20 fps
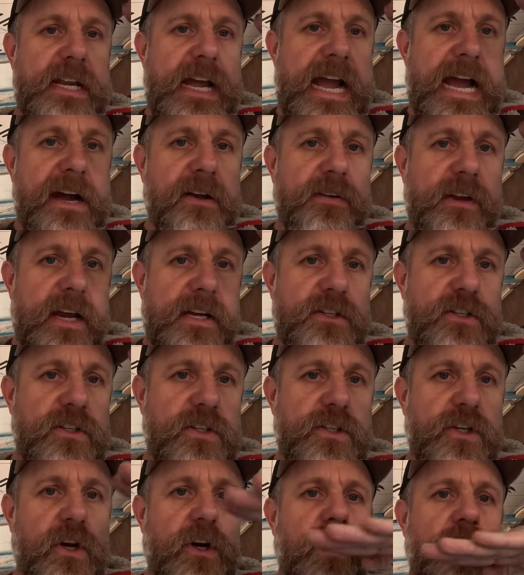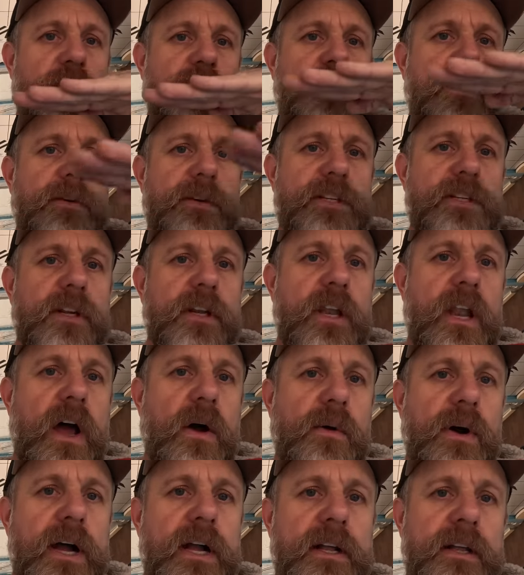down nice and taut, so it's
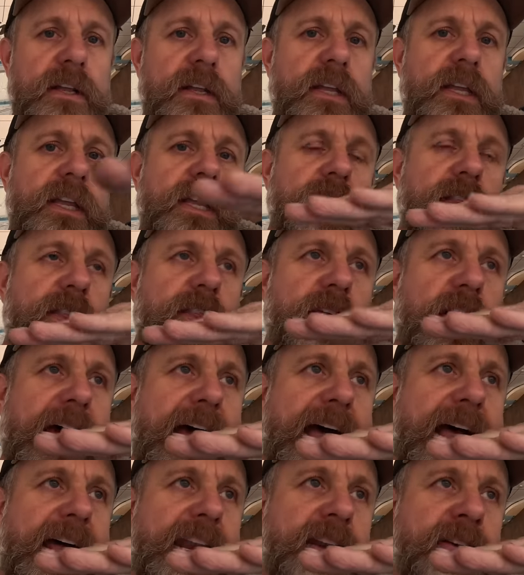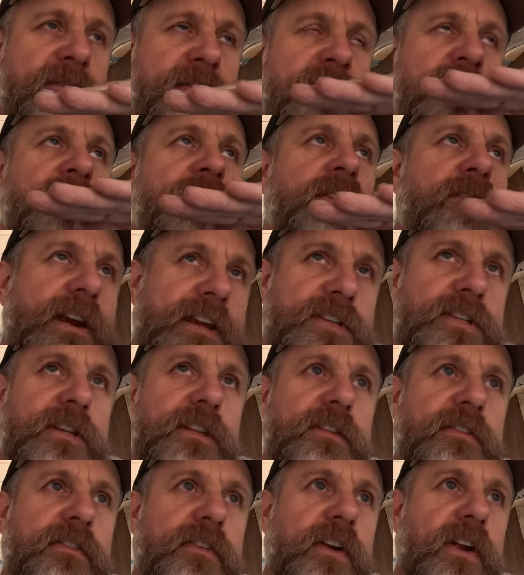lower than the rest
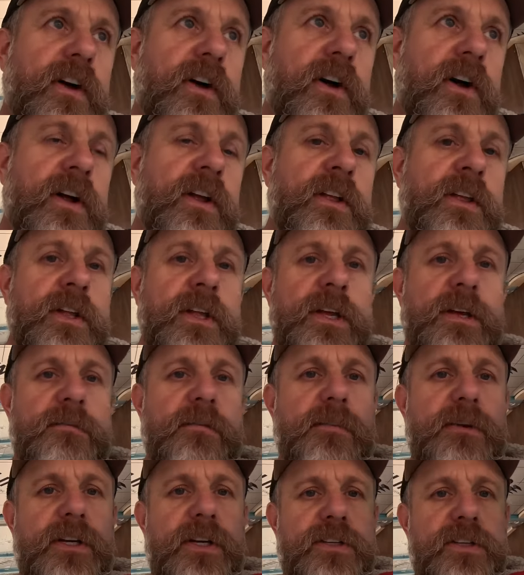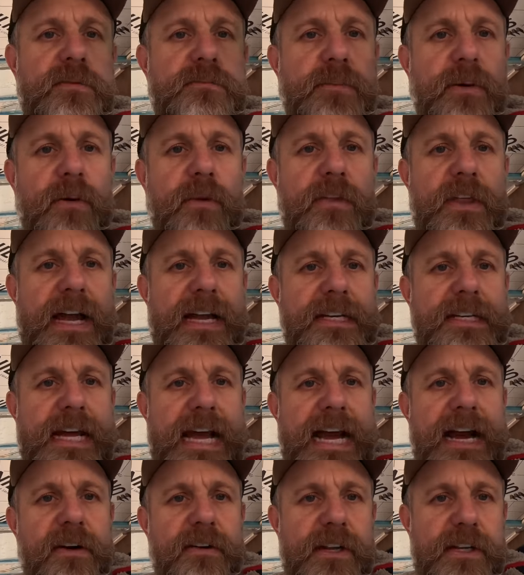of the floor. But because it's pulled that
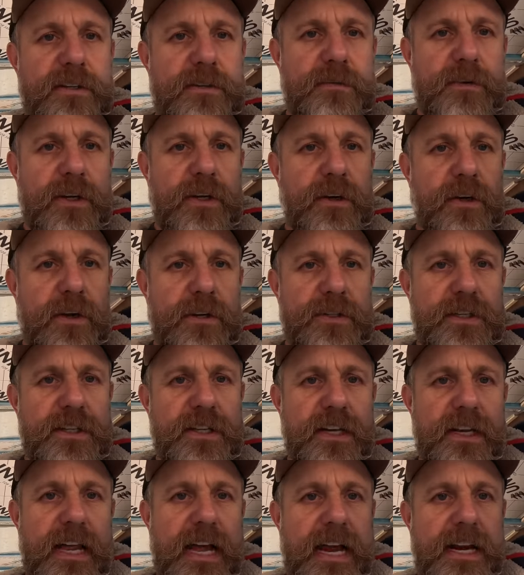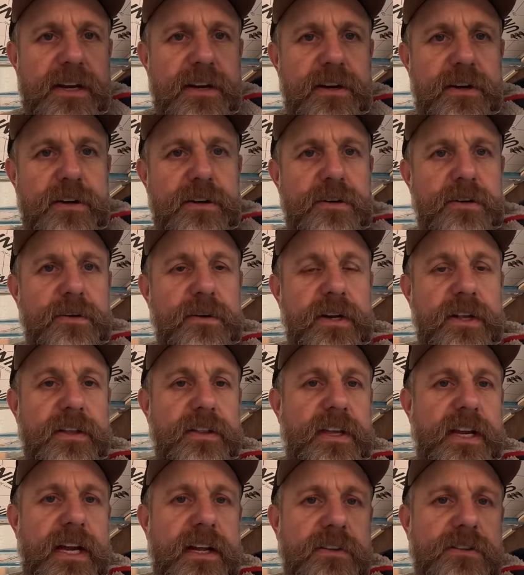down, it's causing the lino,
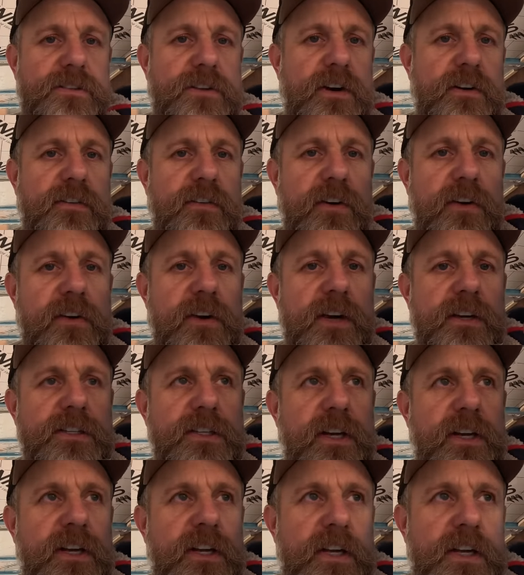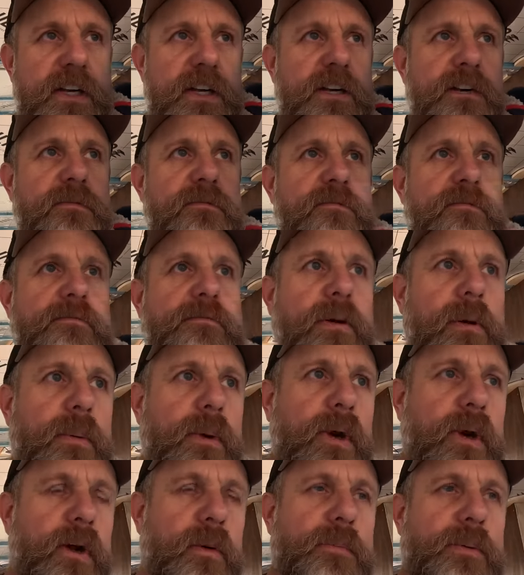the Altro flooring, to
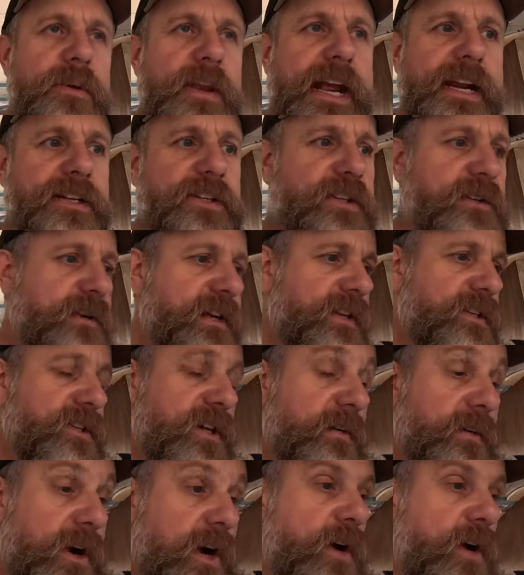bubble up next to it. So I'm